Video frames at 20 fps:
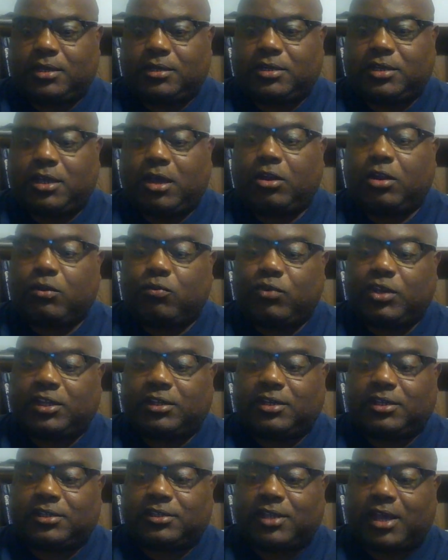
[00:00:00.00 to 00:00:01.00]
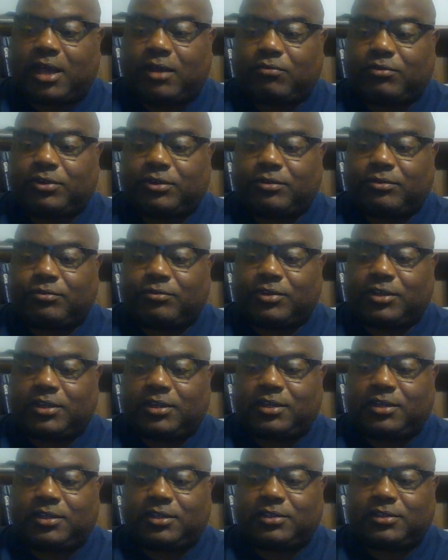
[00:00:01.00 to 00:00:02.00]
The only weakness I would agree
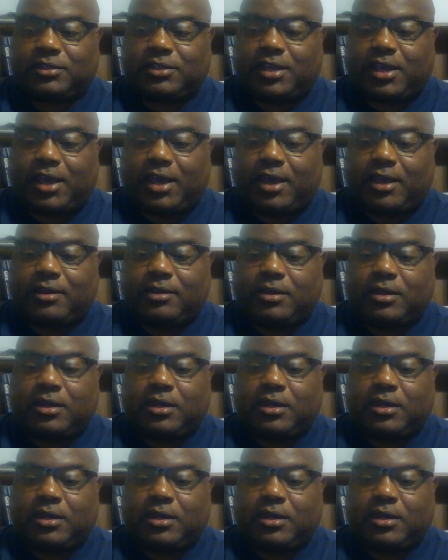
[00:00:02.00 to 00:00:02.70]
is that